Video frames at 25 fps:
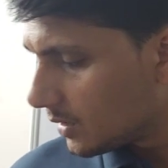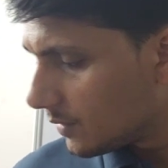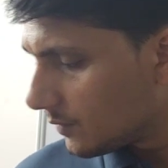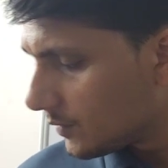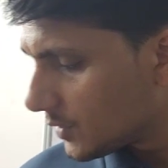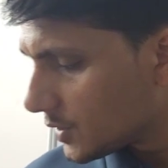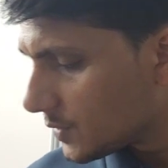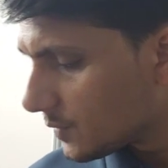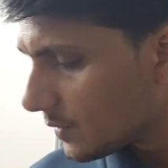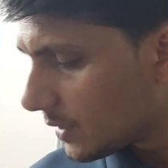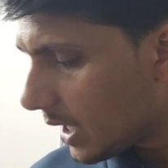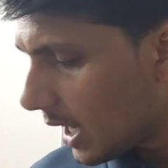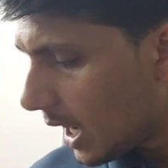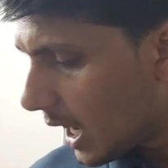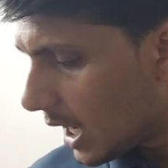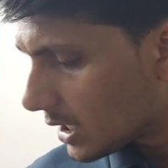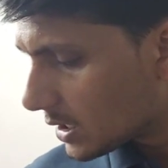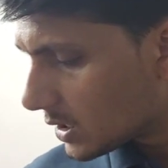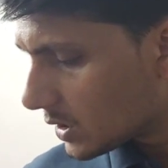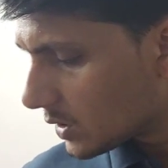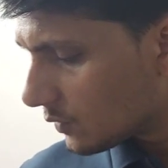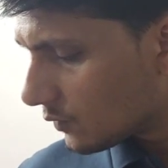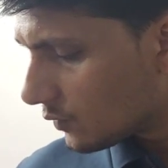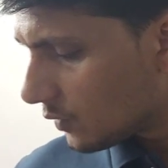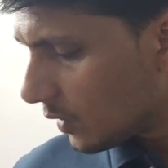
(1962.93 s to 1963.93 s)
which were
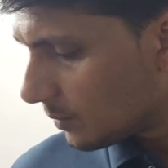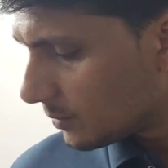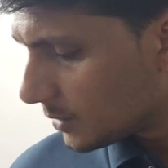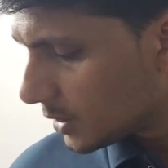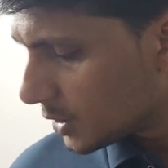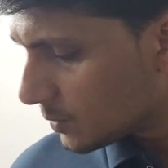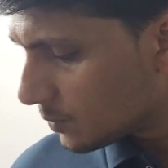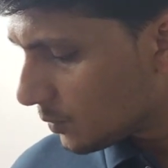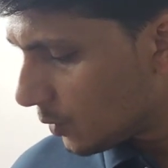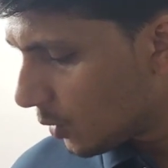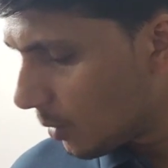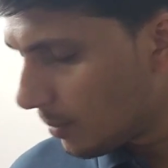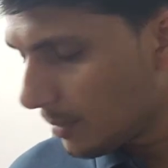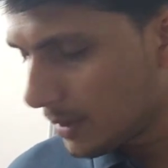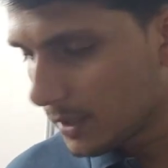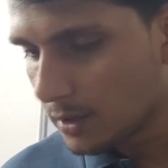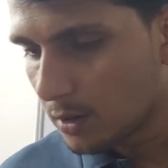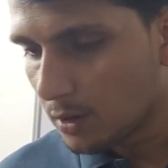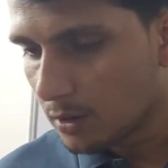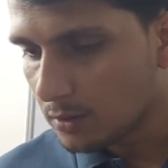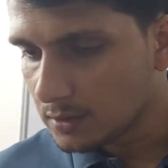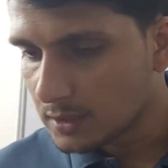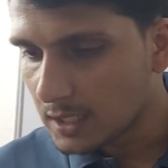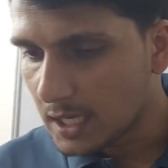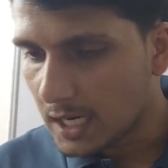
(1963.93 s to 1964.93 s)
asked from this poem, and
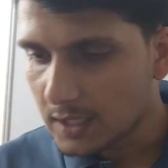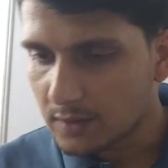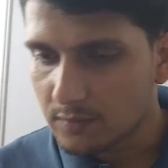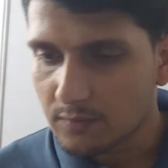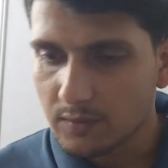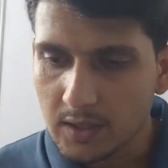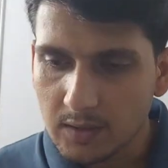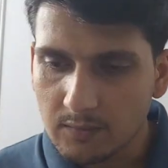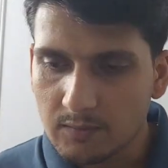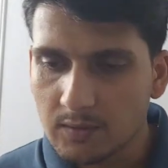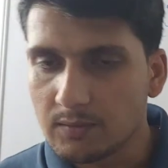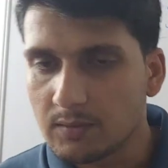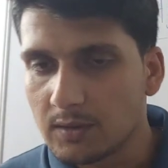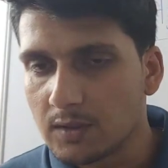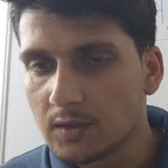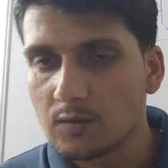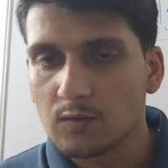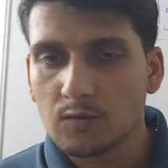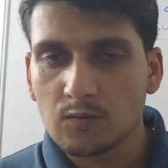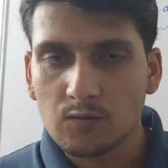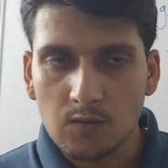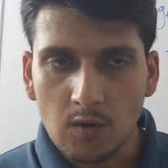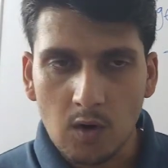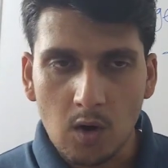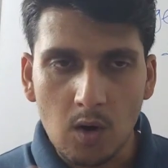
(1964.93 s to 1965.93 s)
on that way we
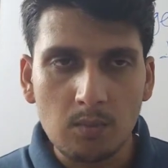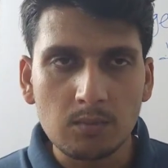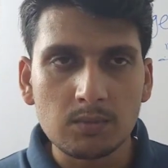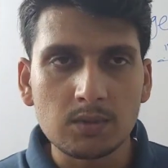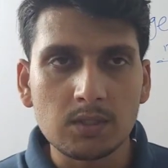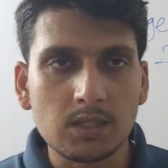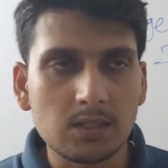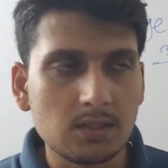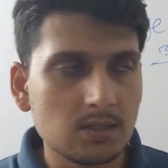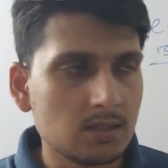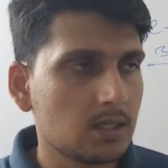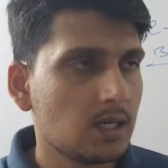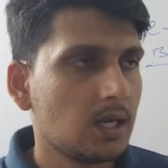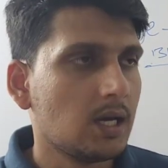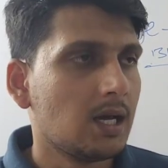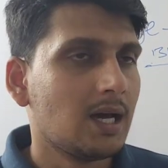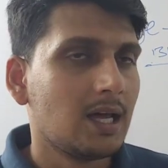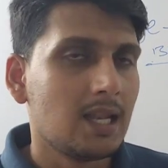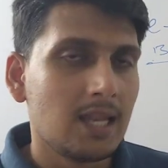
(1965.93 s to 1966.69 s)
will form this